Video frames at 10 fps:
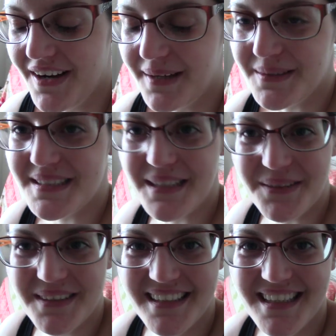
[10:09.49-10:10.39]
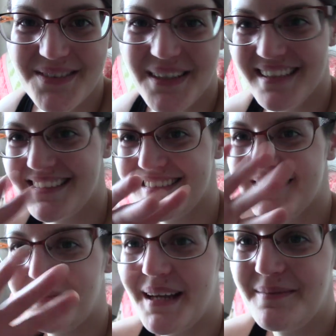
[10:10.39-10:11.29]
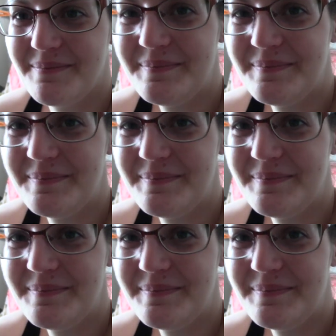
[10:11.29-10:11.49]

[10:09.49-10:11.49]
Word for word: I will see you in the next one. Bye.